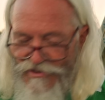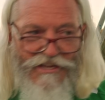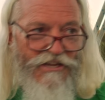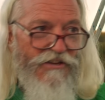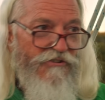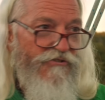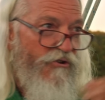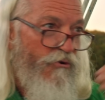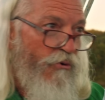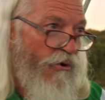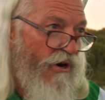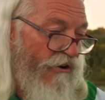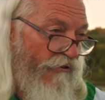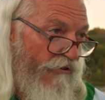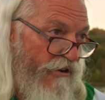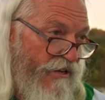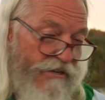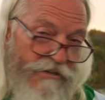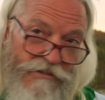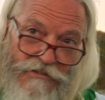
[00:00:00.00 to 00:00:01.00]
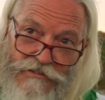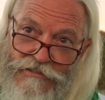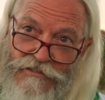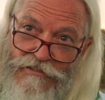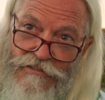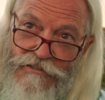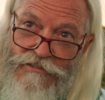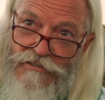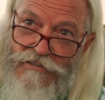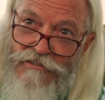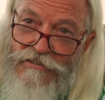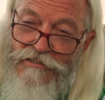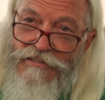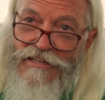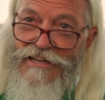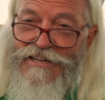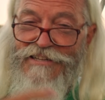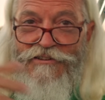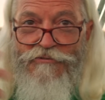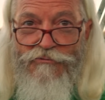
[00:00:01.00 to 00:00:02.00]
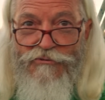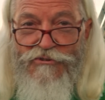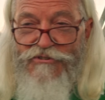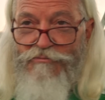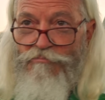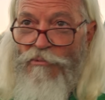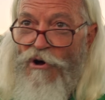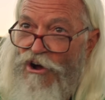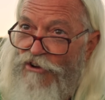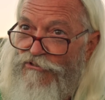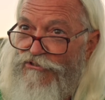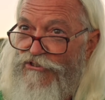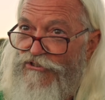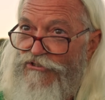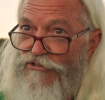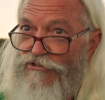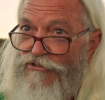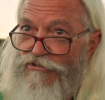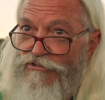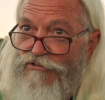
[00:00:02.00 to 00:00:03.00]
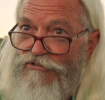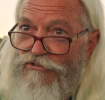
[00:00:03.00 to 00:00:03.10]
inquiry and the response.